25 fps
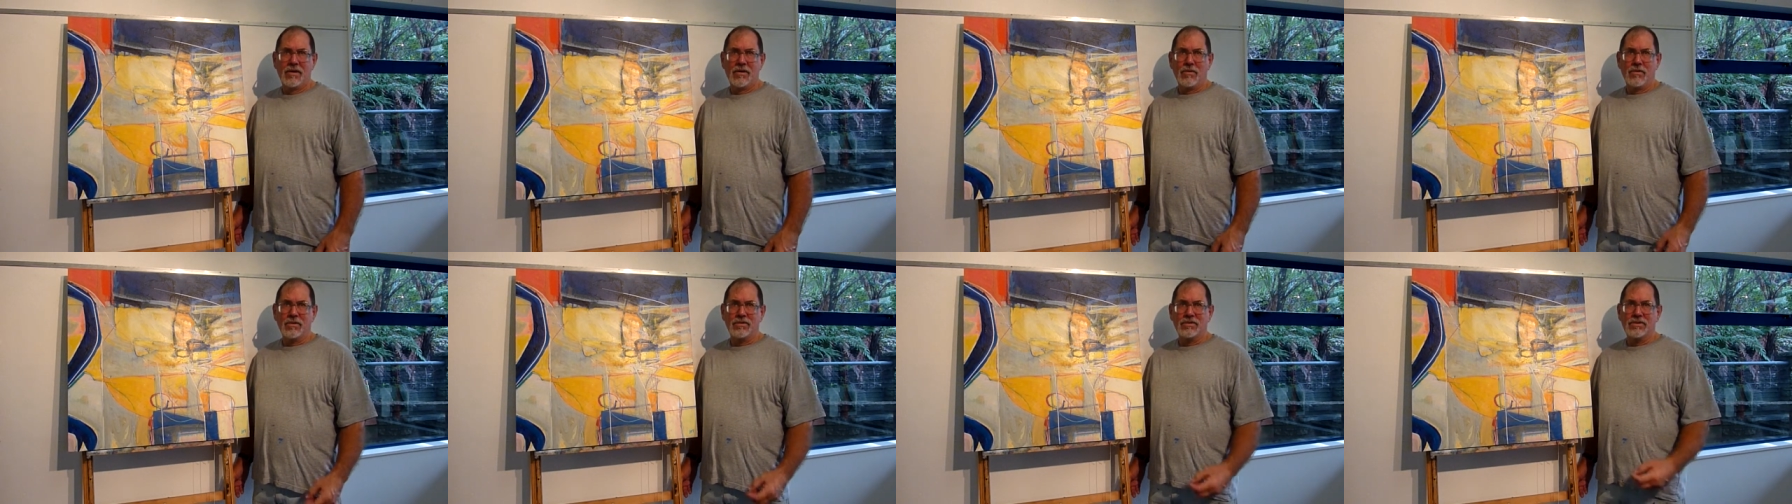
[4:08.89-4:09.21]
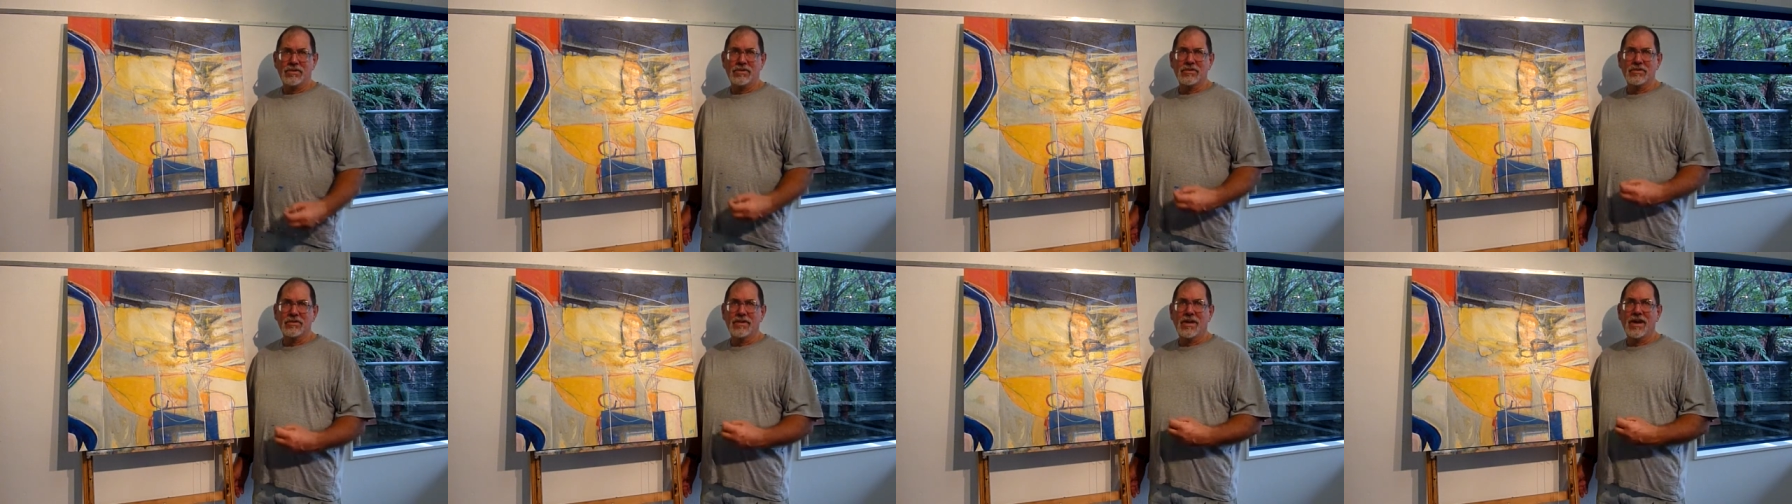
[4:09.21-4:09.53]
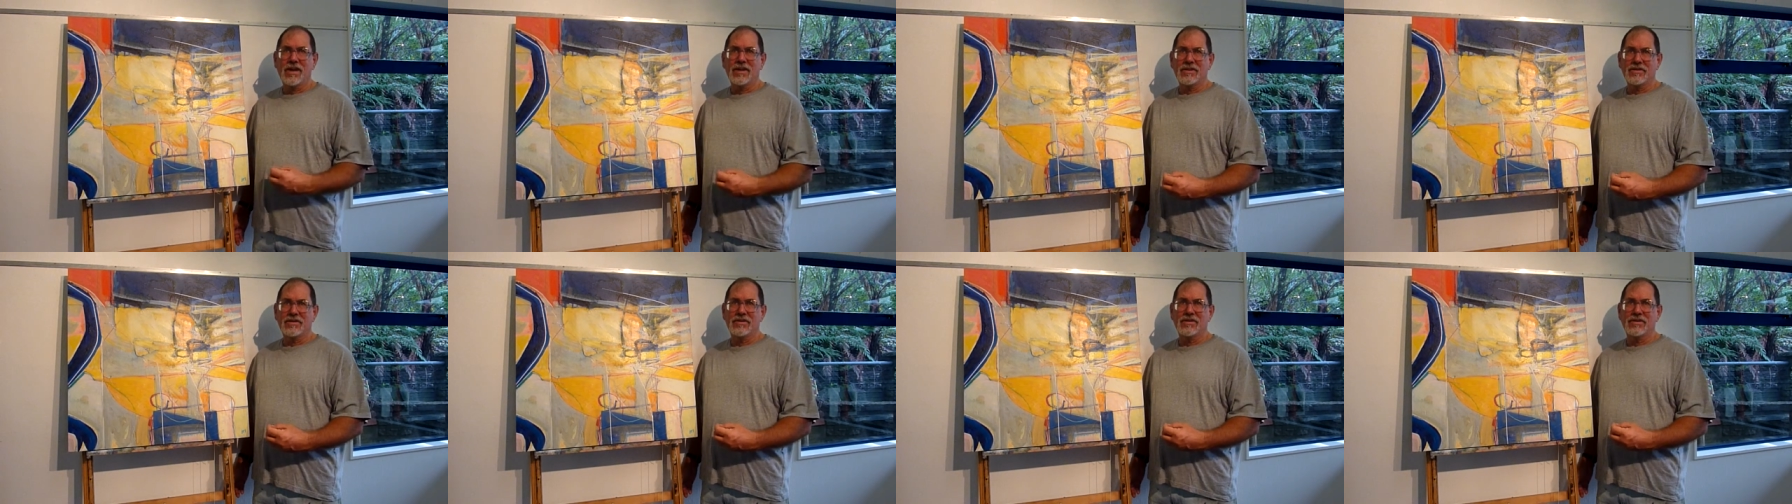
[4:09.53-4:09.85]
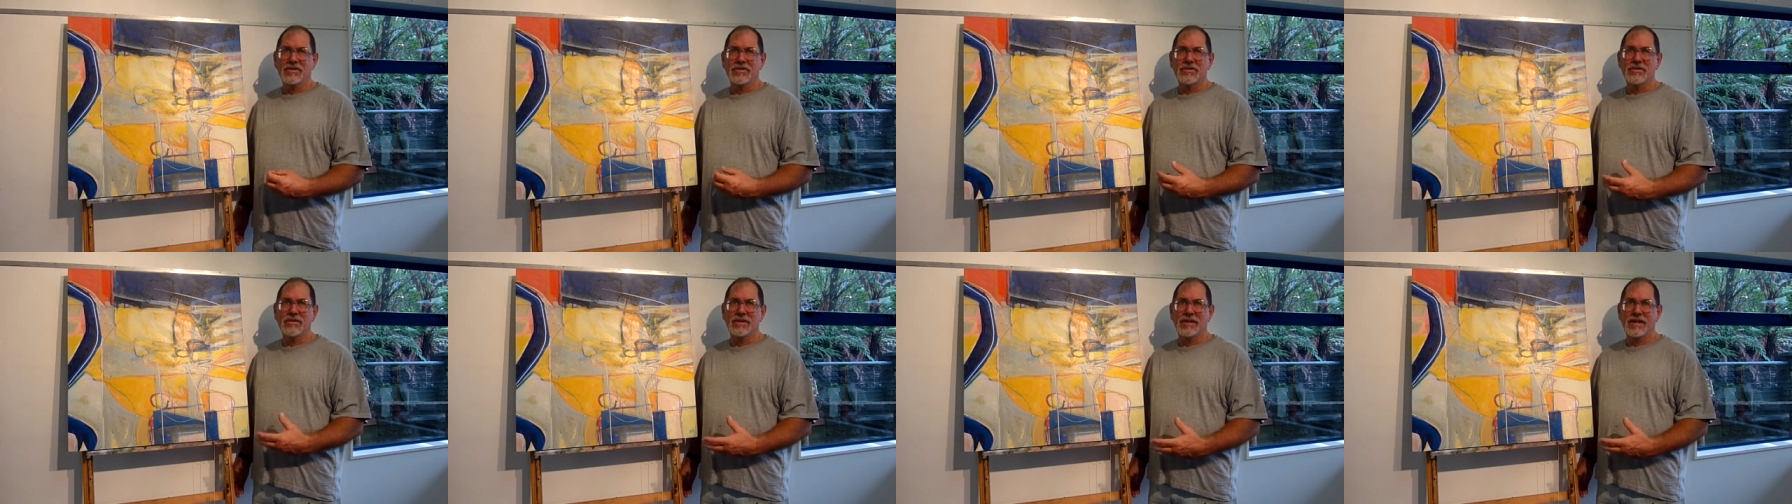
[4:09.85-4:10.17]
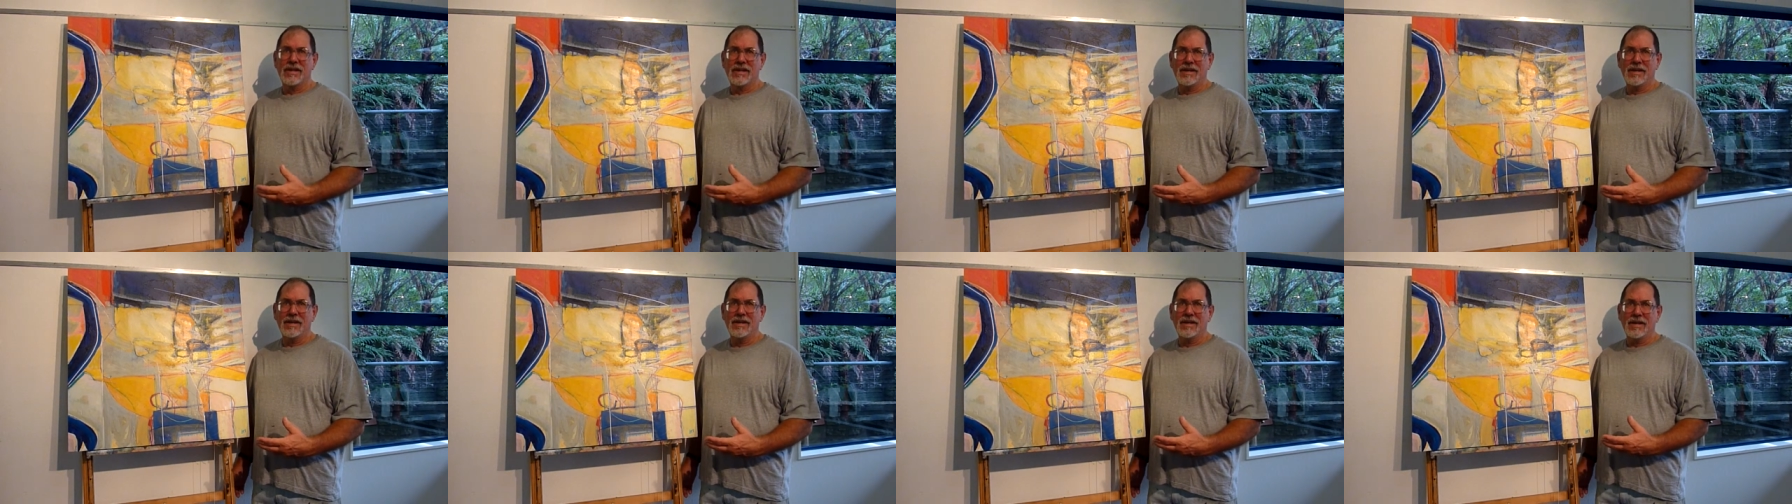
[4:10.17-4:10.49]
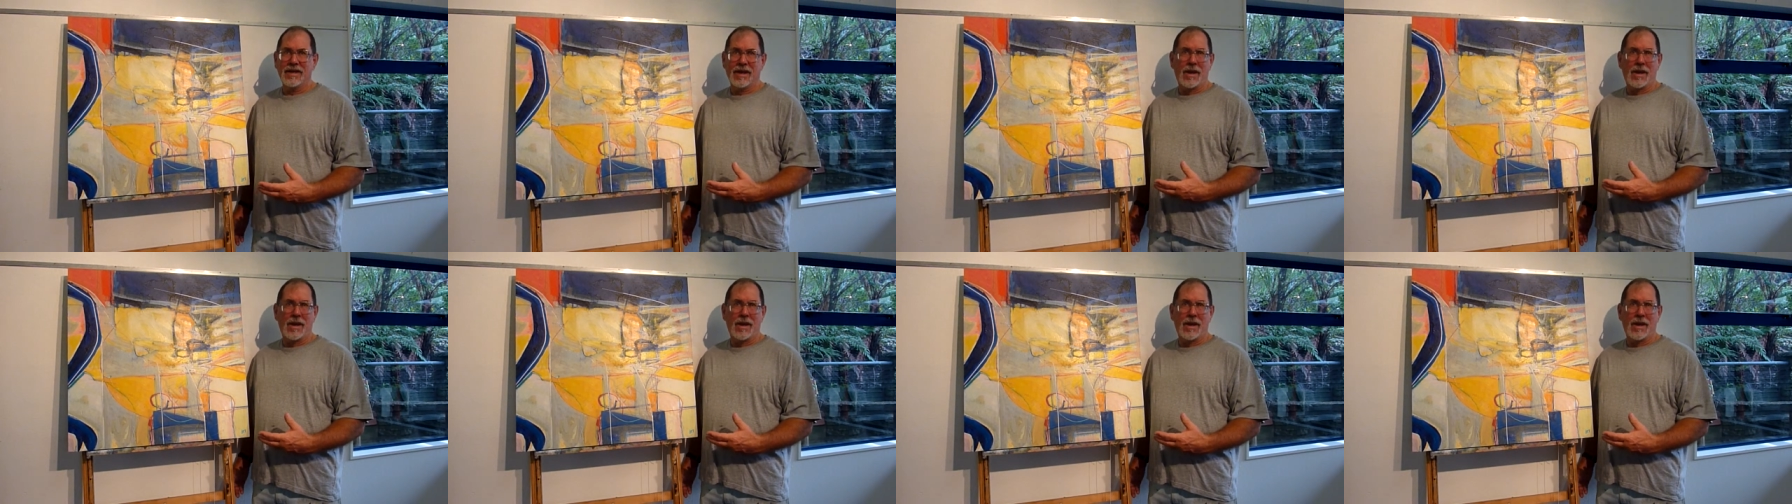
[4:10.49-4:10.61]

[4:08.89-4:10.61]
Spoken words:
which is nice to see.